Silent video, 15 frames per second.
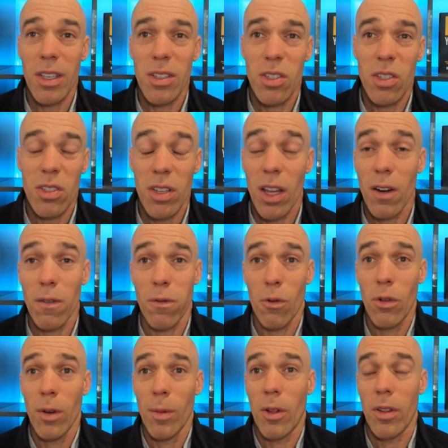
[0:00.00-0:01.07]
is just not
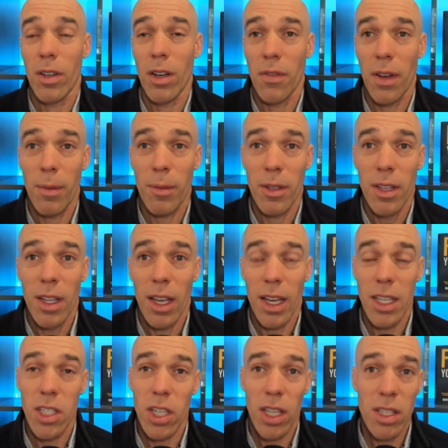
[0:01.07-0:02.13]
affordable. If I'm
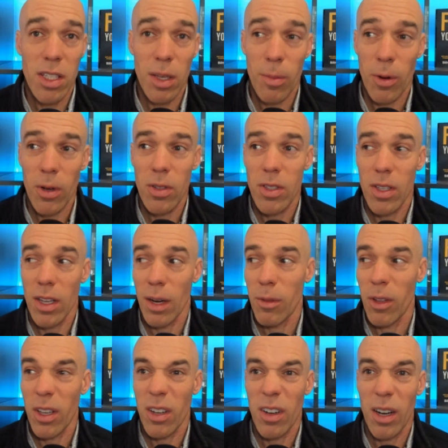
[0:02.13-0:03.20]
a Gen Z person, I'm
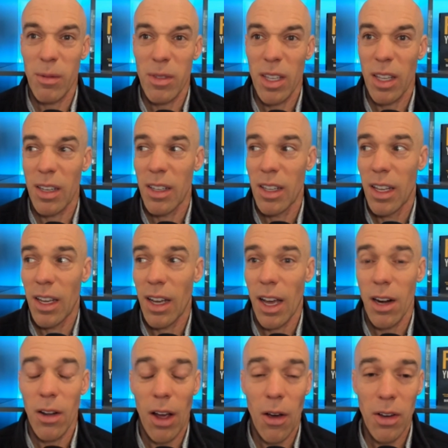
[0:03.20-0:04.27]
looking around and saying, I
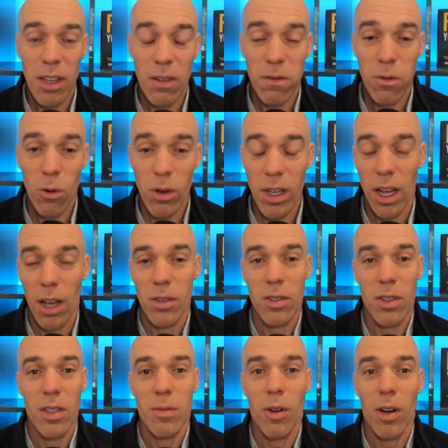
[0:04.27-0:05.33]
don't know how I can afford a house
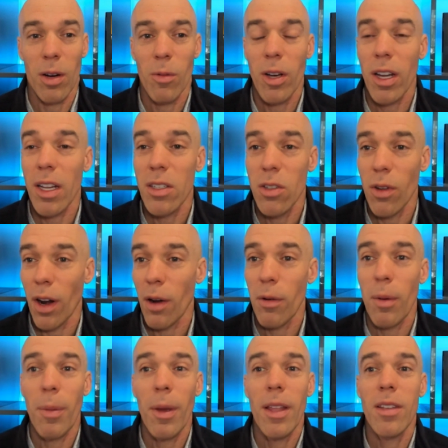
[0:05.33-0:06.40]
in this market. What can I do? And I don't
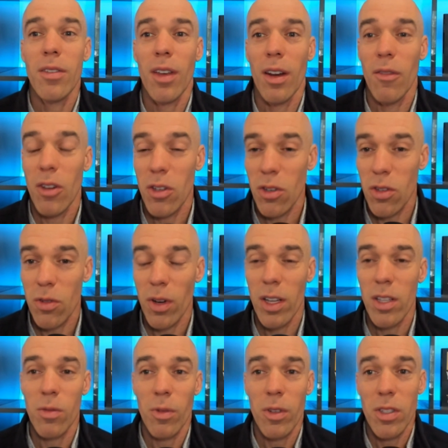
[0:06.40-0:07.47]
want to pay this kind of interest
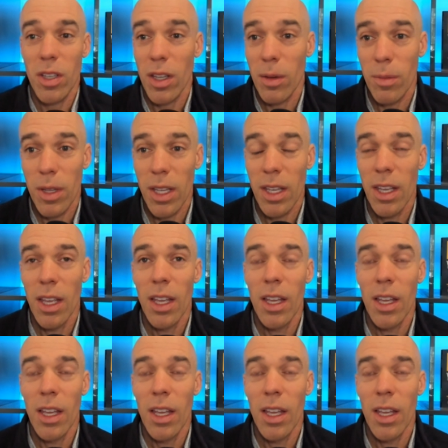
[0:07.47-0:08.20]
rates. What's it going to be?